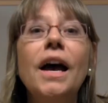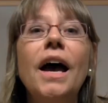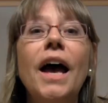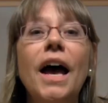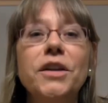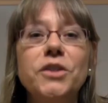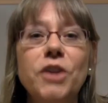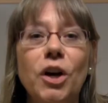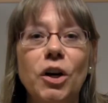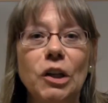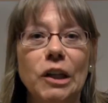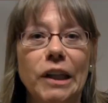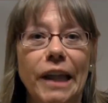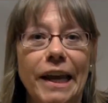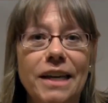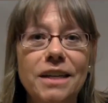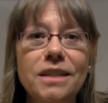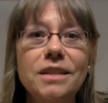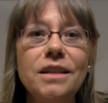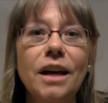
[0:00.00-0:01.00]
as our
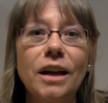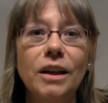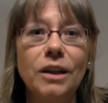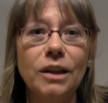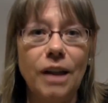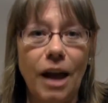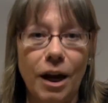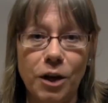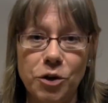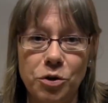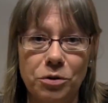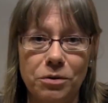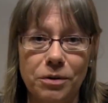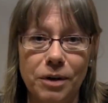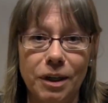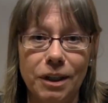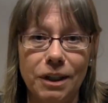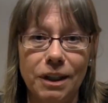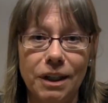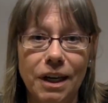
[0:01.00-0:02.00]
Leighton
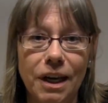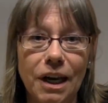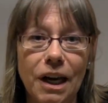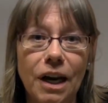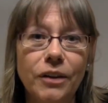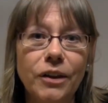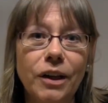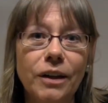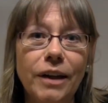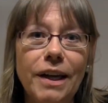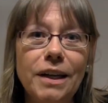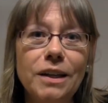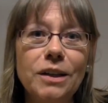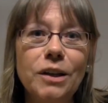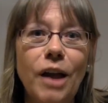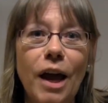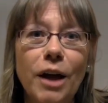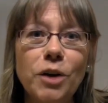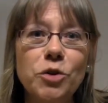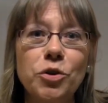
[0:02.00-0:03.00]
Lecturer. The Leighton
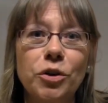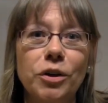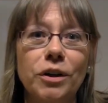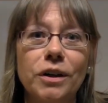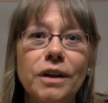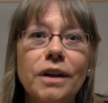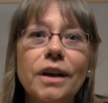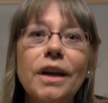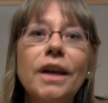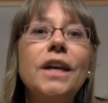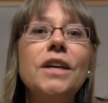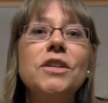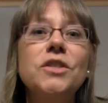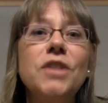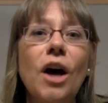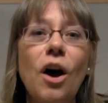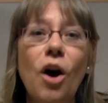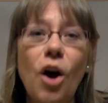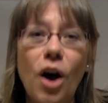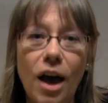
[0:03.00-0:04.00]
Lecture is
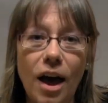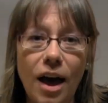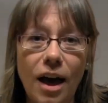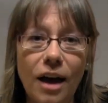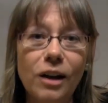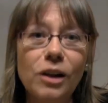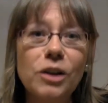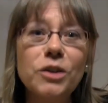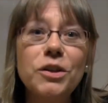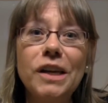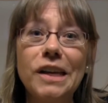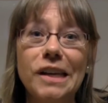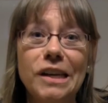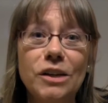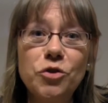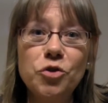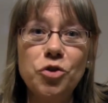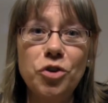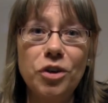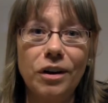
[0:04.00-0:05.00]
held
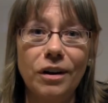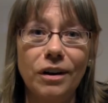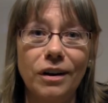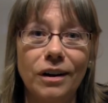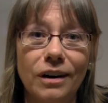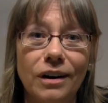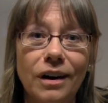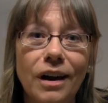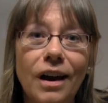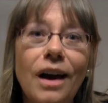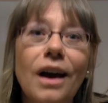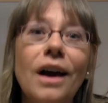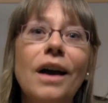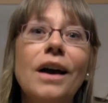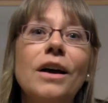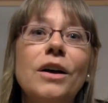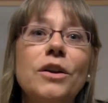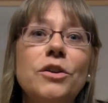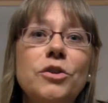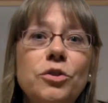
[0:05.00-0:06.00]
each year
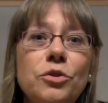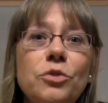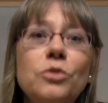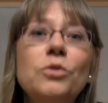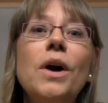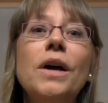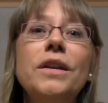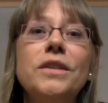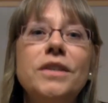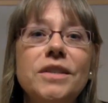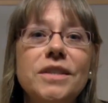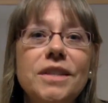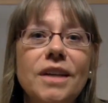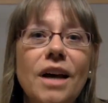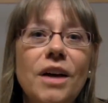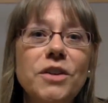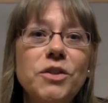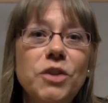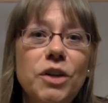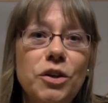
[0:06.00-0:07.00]
to
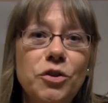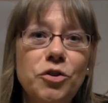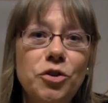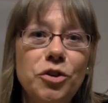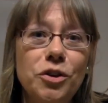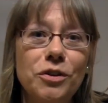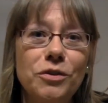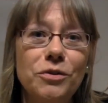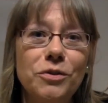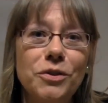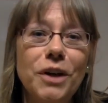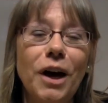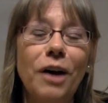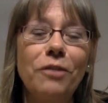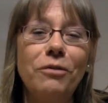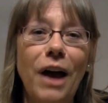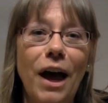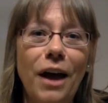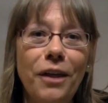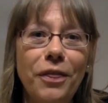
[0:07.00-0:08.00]
discuss issues of
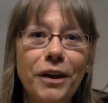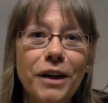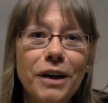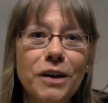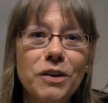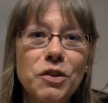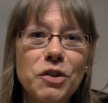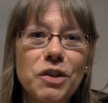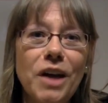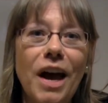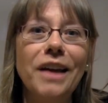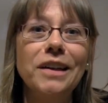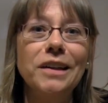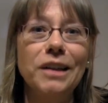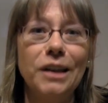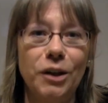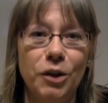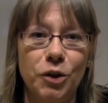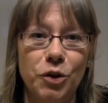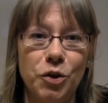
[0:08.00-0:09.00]
ethics and
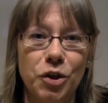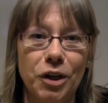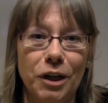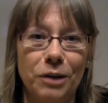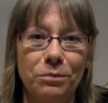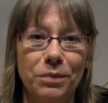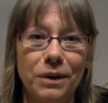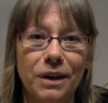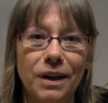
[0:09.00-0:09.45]
leadership.